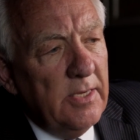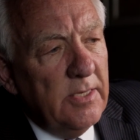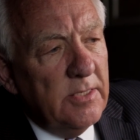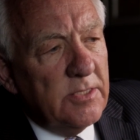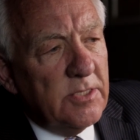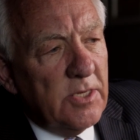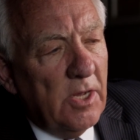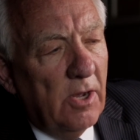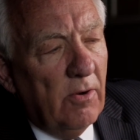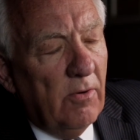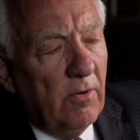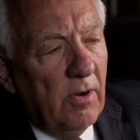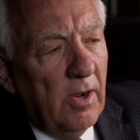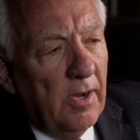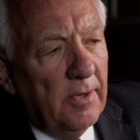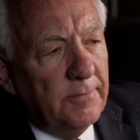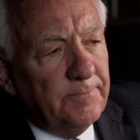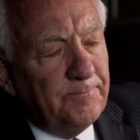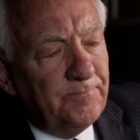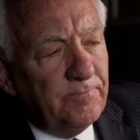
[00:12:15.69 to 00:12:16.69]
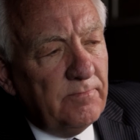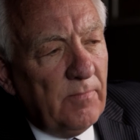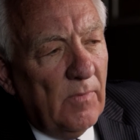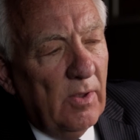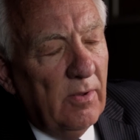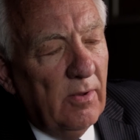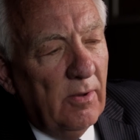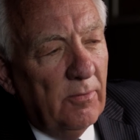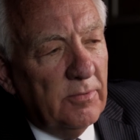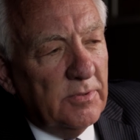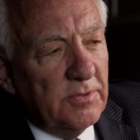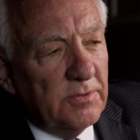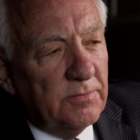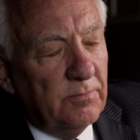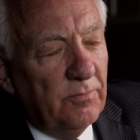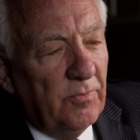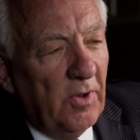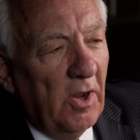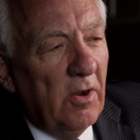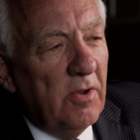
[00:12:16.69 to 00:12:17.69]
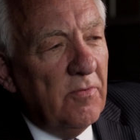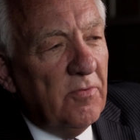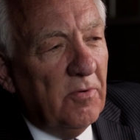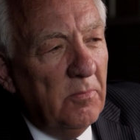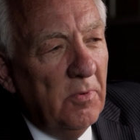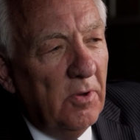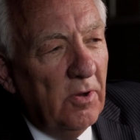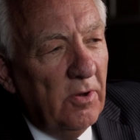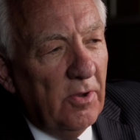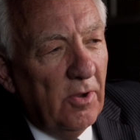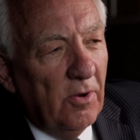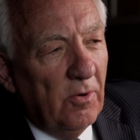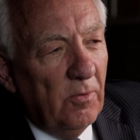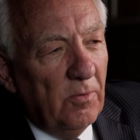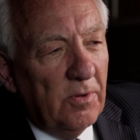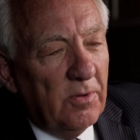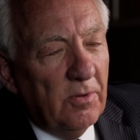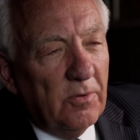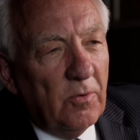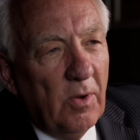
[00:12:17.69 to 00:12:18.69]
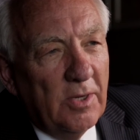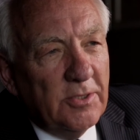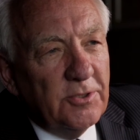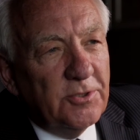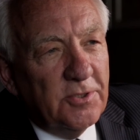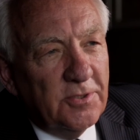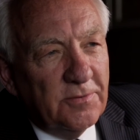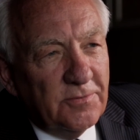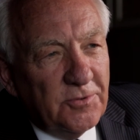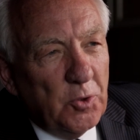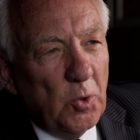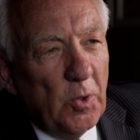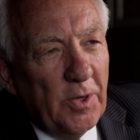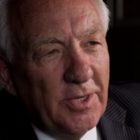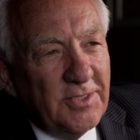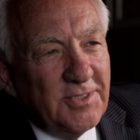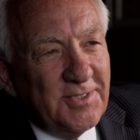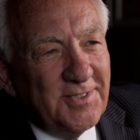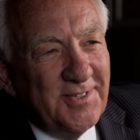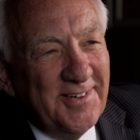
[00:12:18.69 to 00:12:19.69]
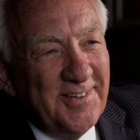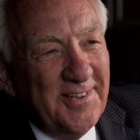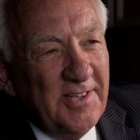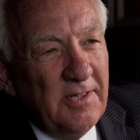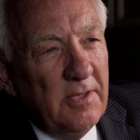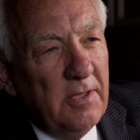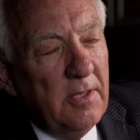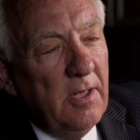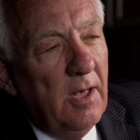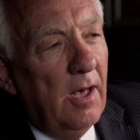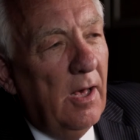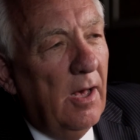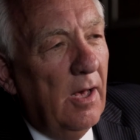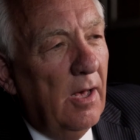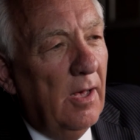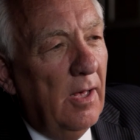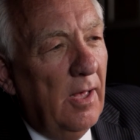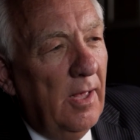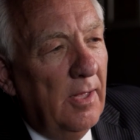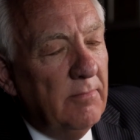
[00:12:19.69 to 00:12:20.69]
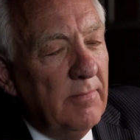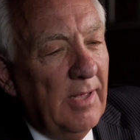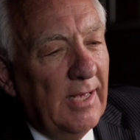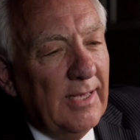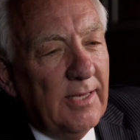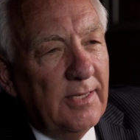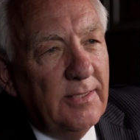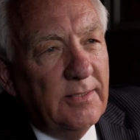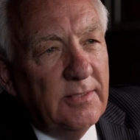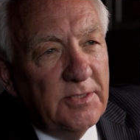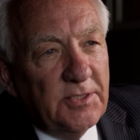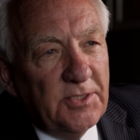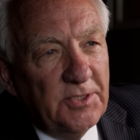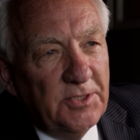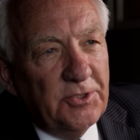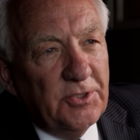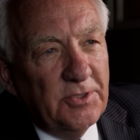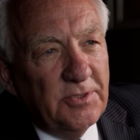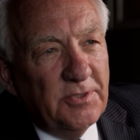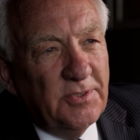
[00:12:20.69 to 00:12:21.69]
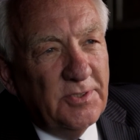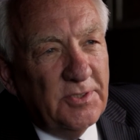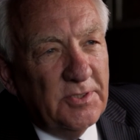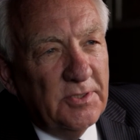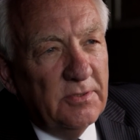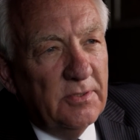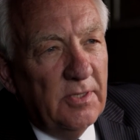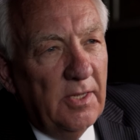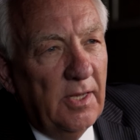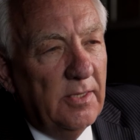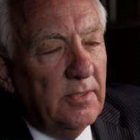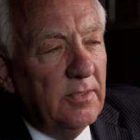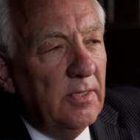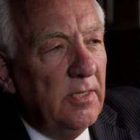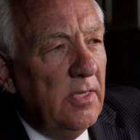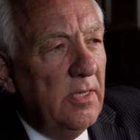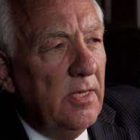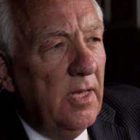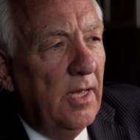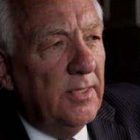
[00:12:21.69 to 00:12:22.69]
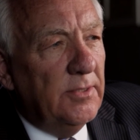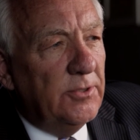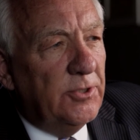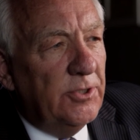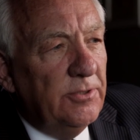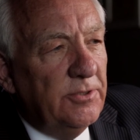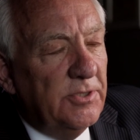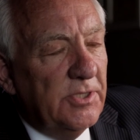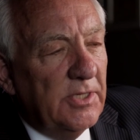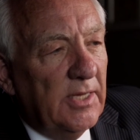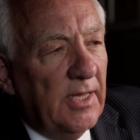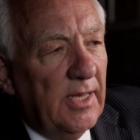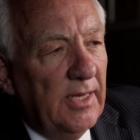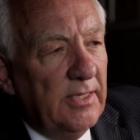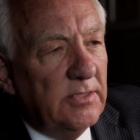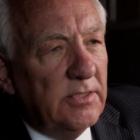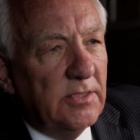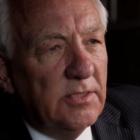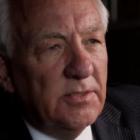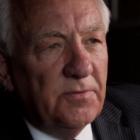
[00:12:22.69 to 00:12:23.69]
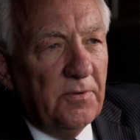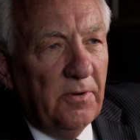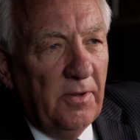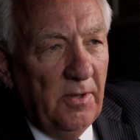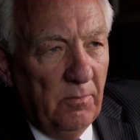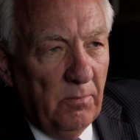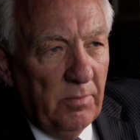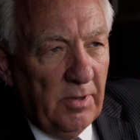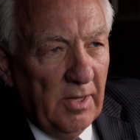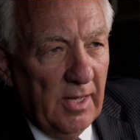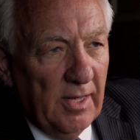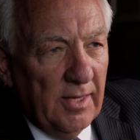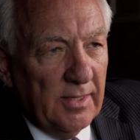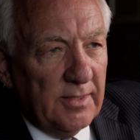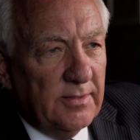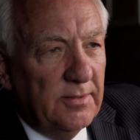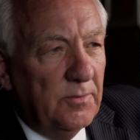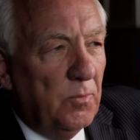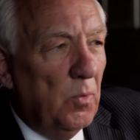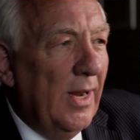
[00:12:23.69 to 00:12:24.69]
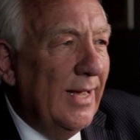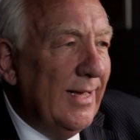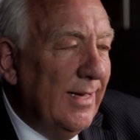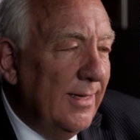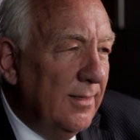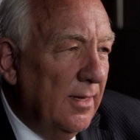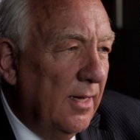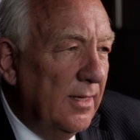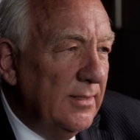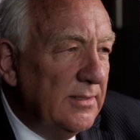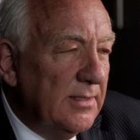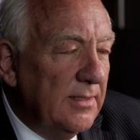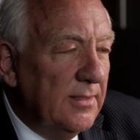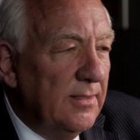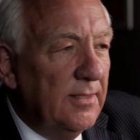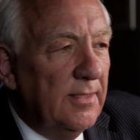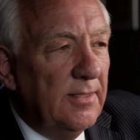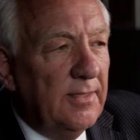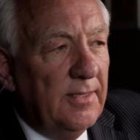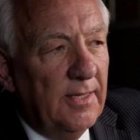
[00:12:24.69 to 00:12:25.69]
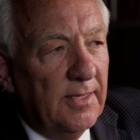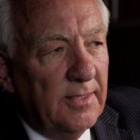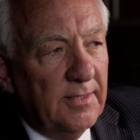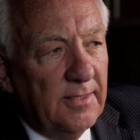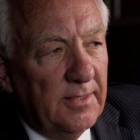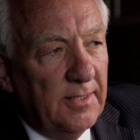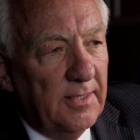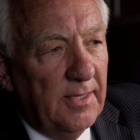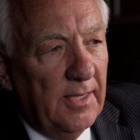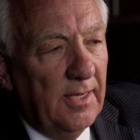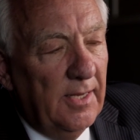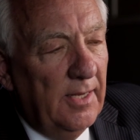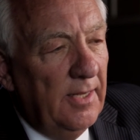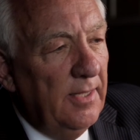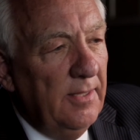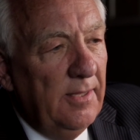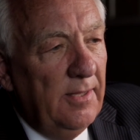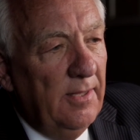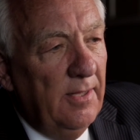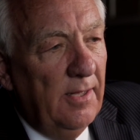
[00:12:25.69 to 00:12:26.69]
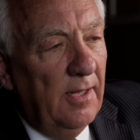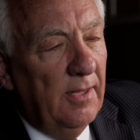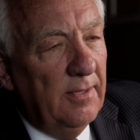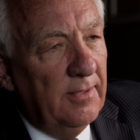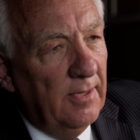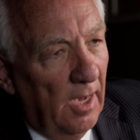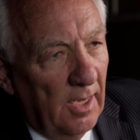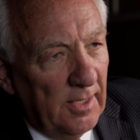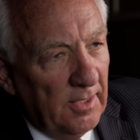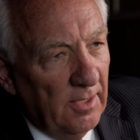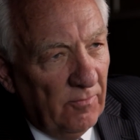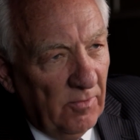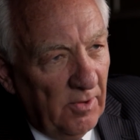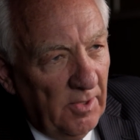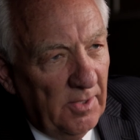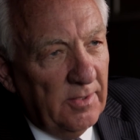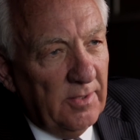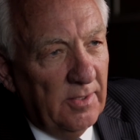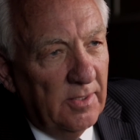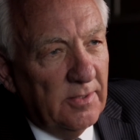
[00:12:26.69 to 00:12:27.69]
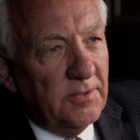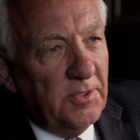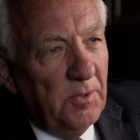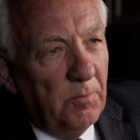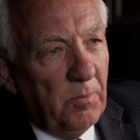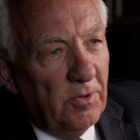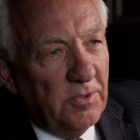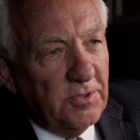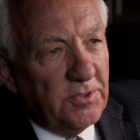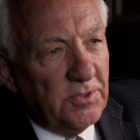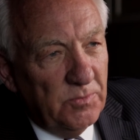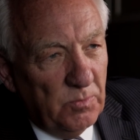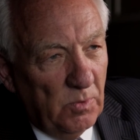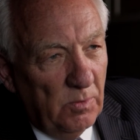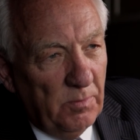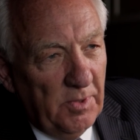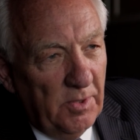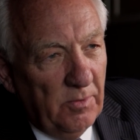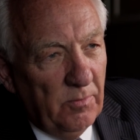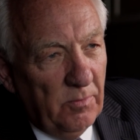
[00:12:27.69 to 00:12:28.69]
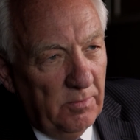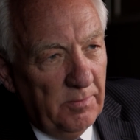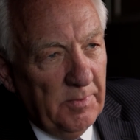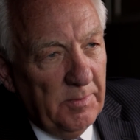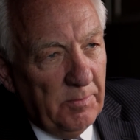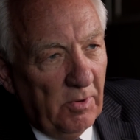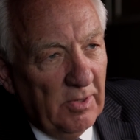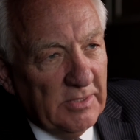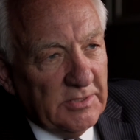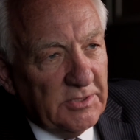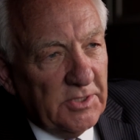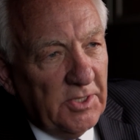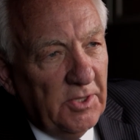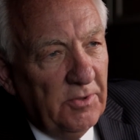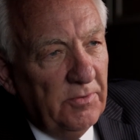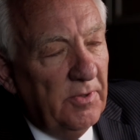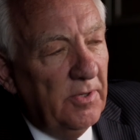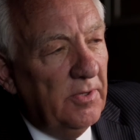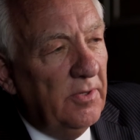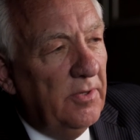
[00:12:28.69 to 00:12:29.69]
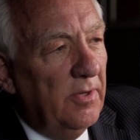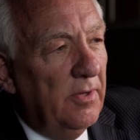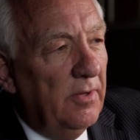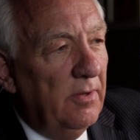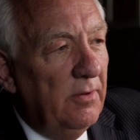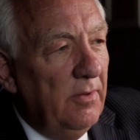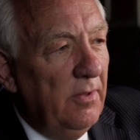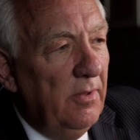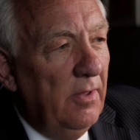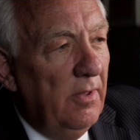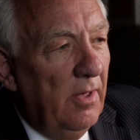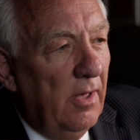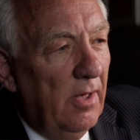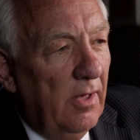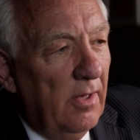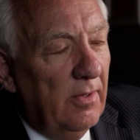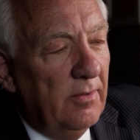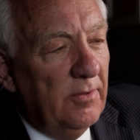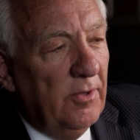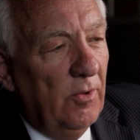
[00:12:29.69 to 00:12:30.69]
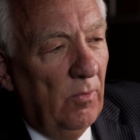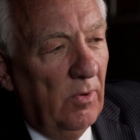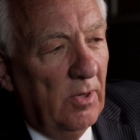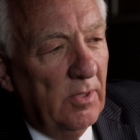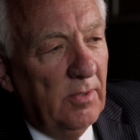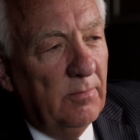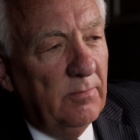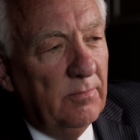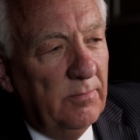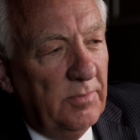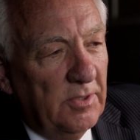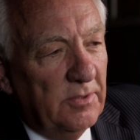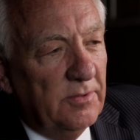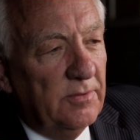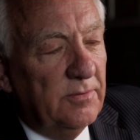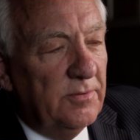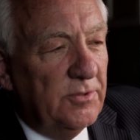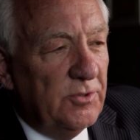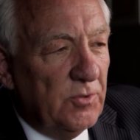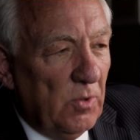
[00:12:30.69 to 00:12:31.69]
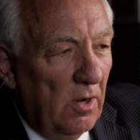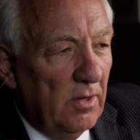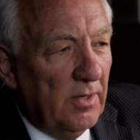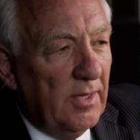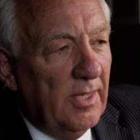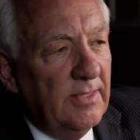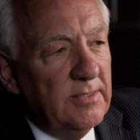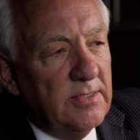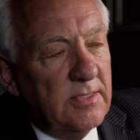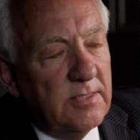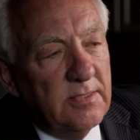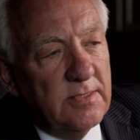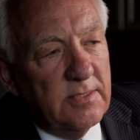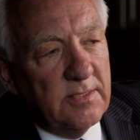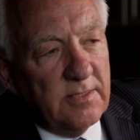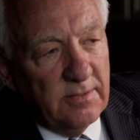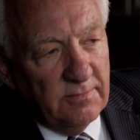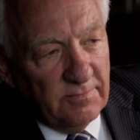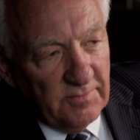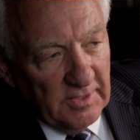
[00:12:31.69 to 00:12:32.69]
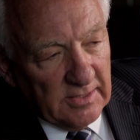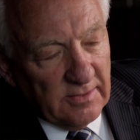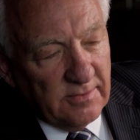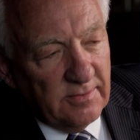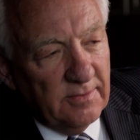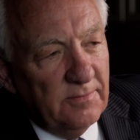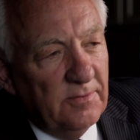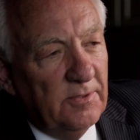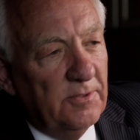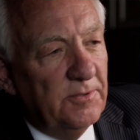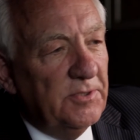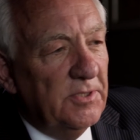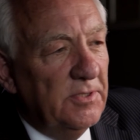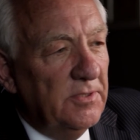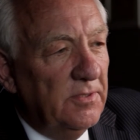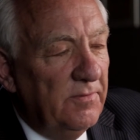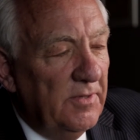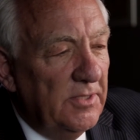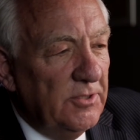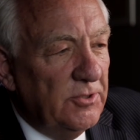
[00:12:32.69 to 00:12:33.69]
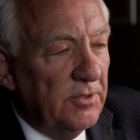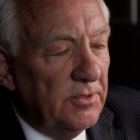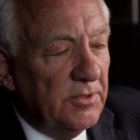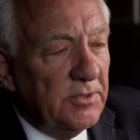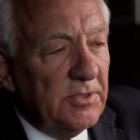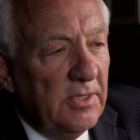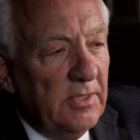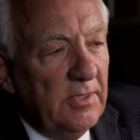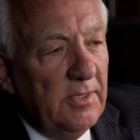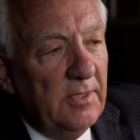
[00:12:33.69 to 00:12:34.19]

So um, I was very familiar with the question of choice uh, and making decisions and, and, and choosing cases for impact and recognizing that at the end of the day, uh, not every guilty person will be, will be prosecuted. Uh, uh, you want to build strong cases, convict those individuals,